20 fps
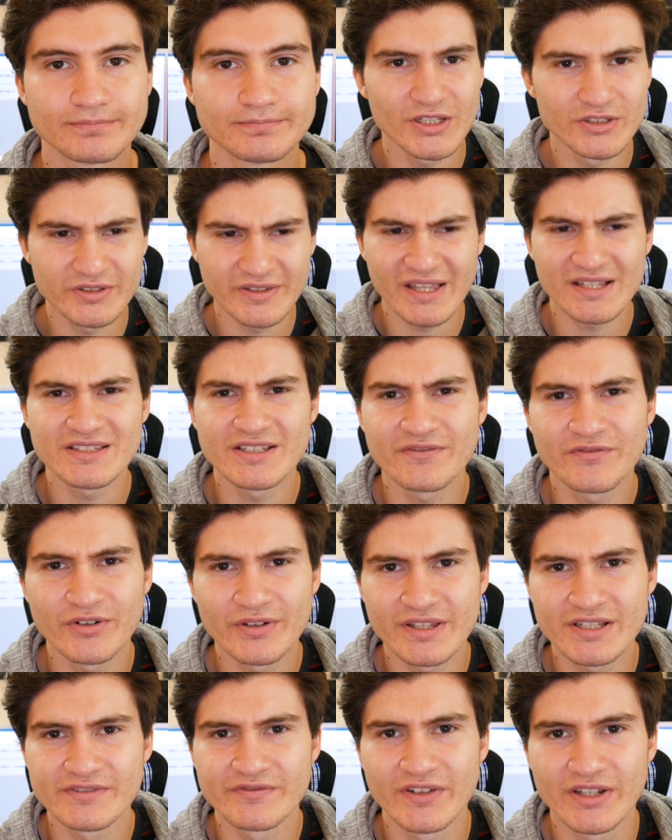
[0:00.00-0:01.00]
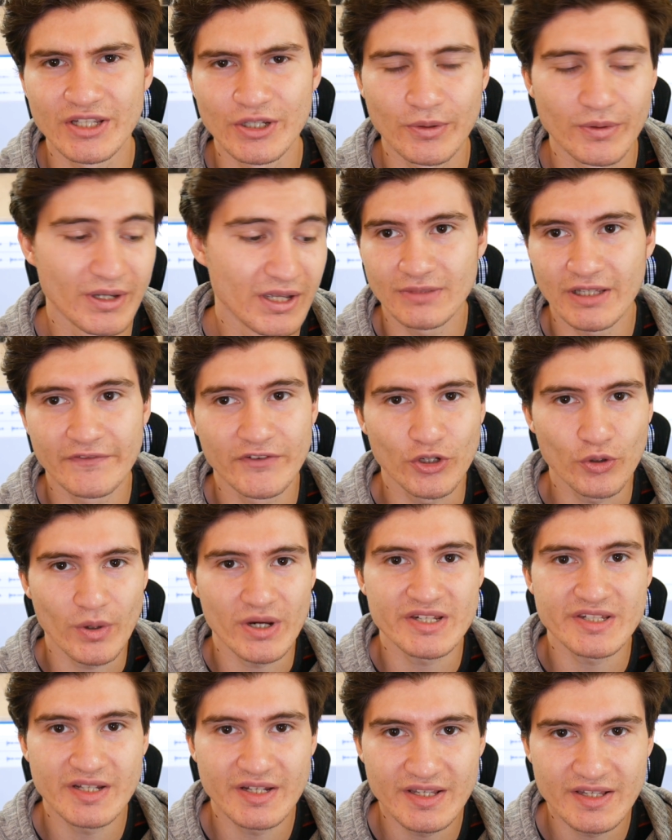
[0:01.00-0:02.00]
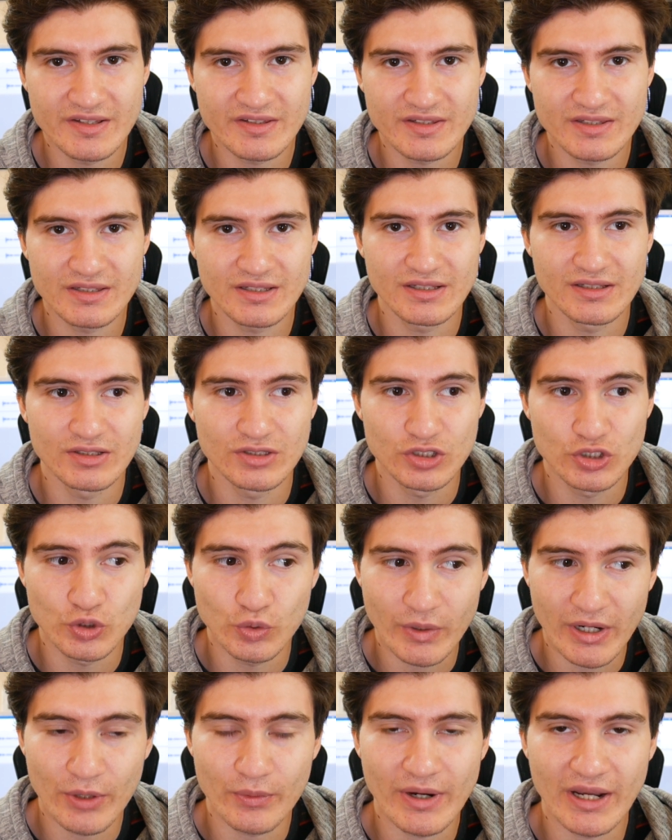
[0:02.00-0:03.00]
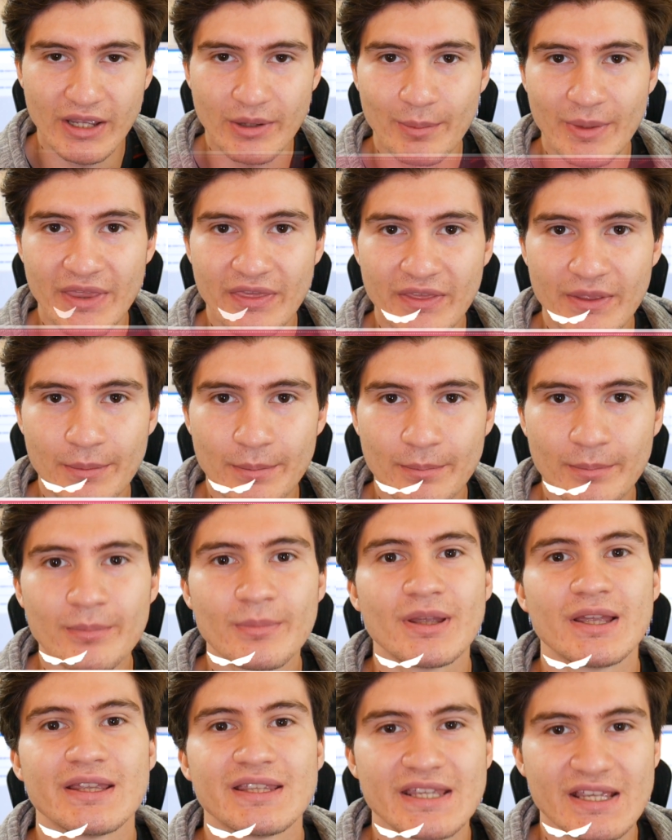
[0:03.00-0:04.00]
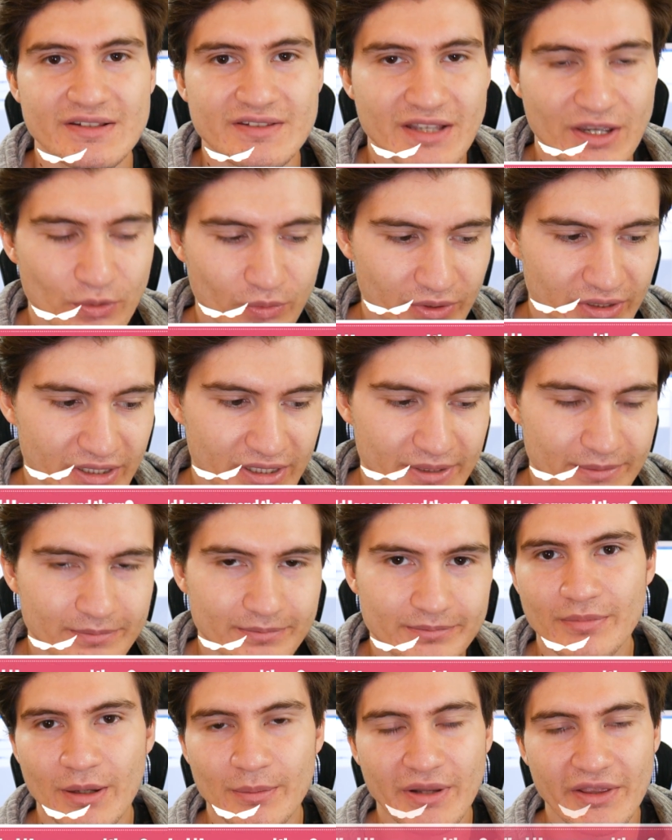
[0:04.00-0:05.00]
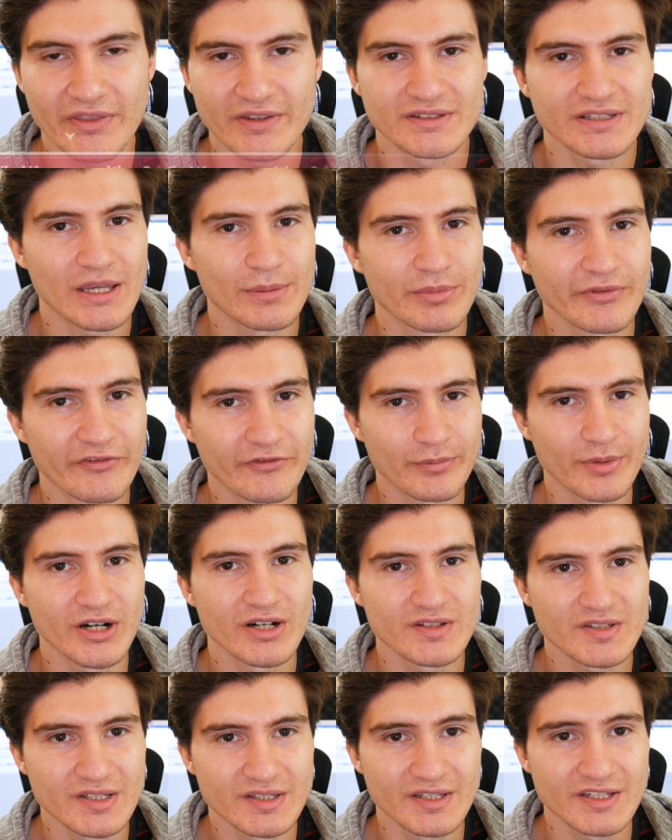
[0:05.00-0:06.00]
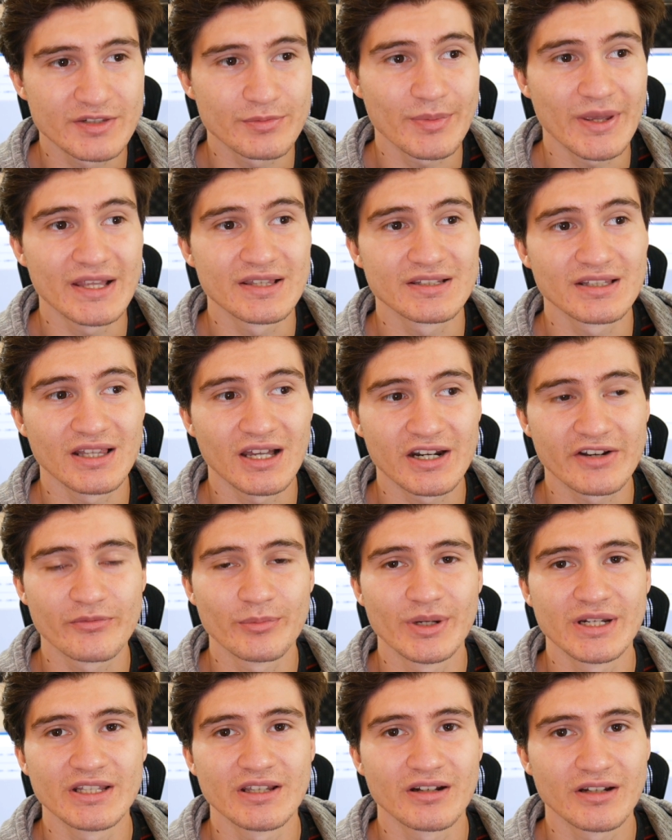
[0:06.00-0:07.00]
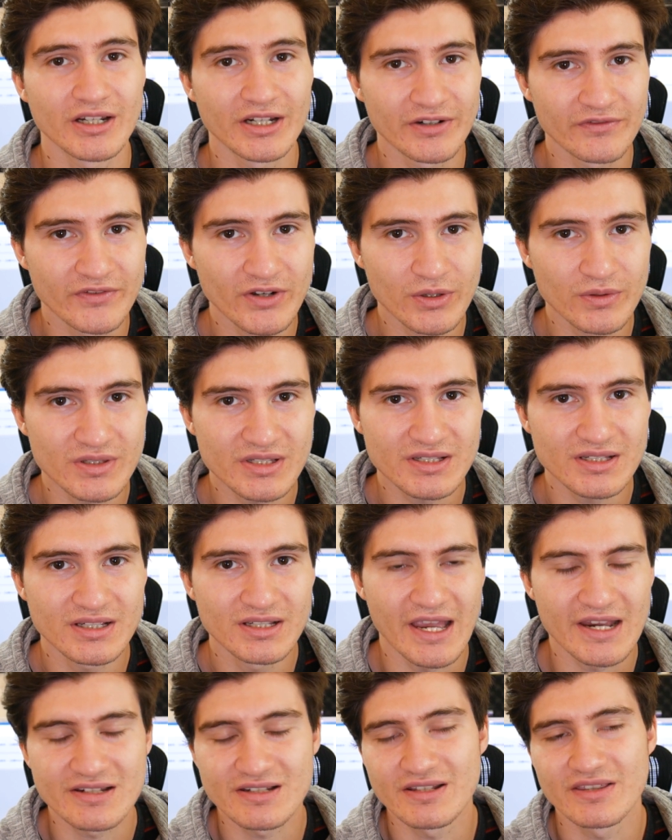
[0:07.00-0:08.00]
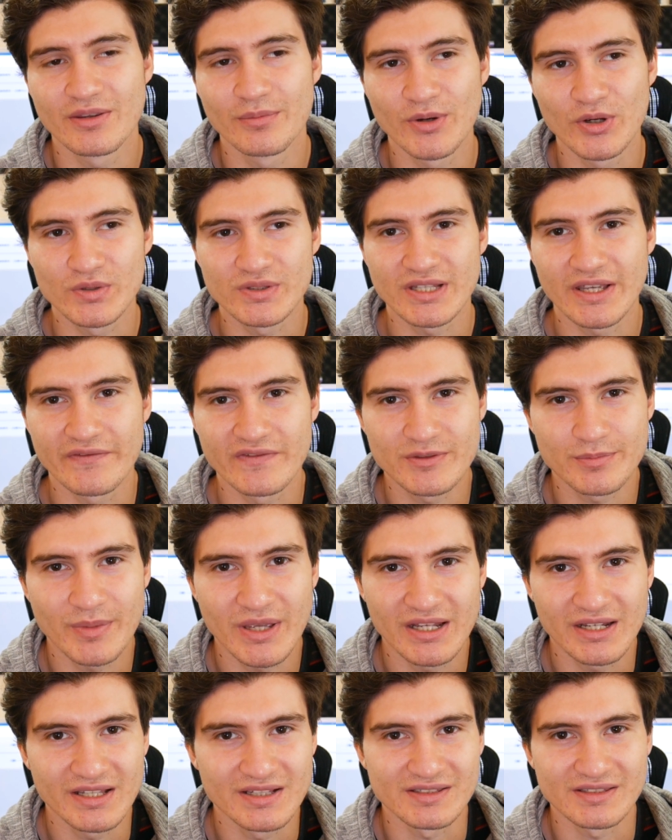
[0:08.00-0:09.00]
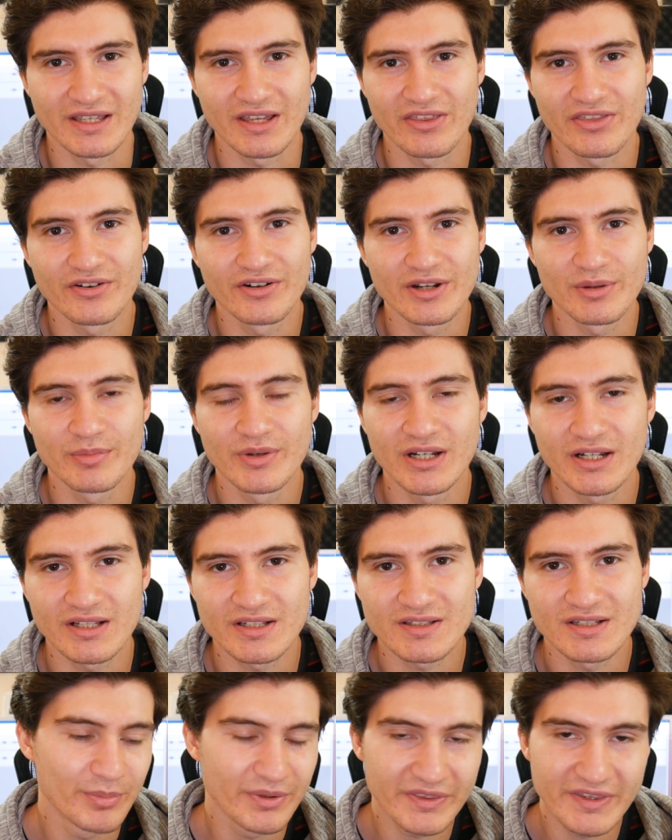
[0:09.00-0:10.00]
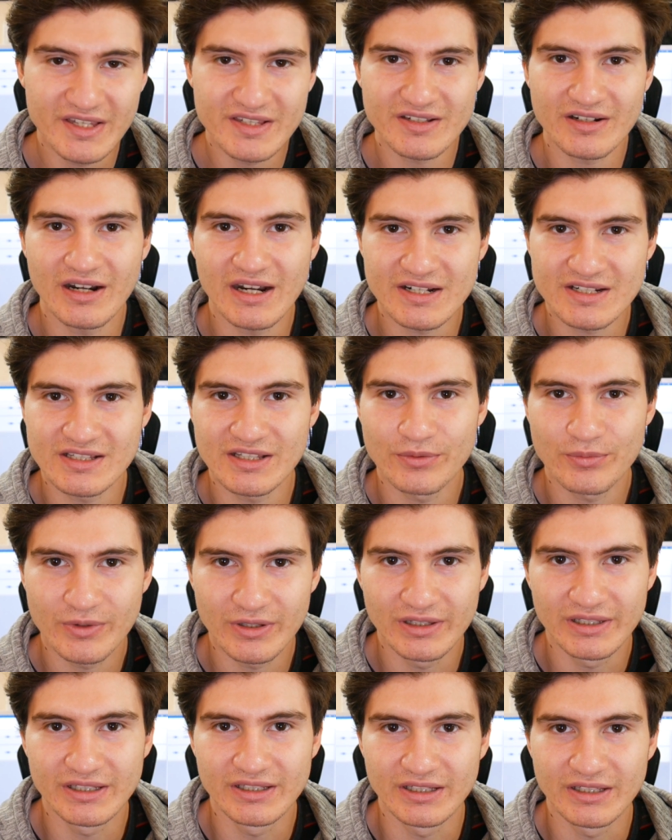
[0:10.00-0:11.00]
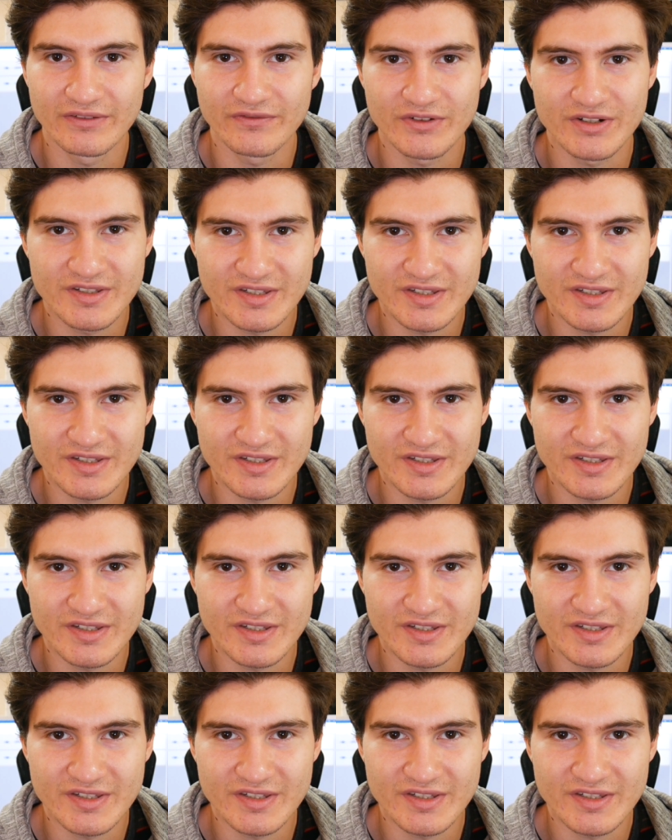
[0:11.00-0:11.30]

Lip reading: So that's it for this video. If your question is, do I recommend them? Yes, I would. I'm not the type of person to spend a lot of money on earphones. Actually, the most I've spent is like 30 bucks. But these are actually really good. For